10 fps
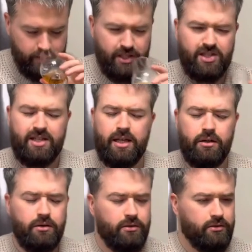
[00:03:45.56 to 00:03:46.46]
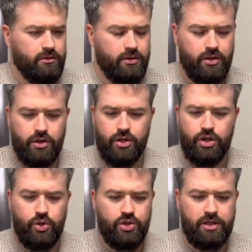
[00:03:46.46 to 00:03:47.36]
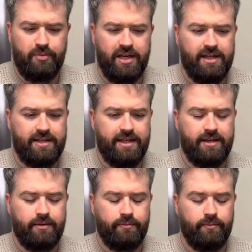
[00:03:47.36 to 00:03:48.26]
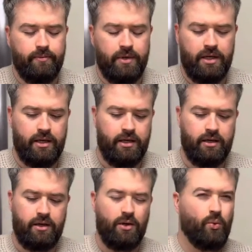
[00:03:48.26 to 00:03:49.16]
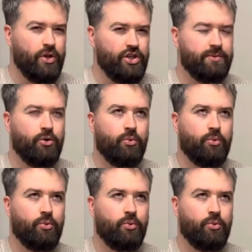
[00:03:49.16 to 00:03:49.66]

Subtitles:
Still hugely peated. Which is more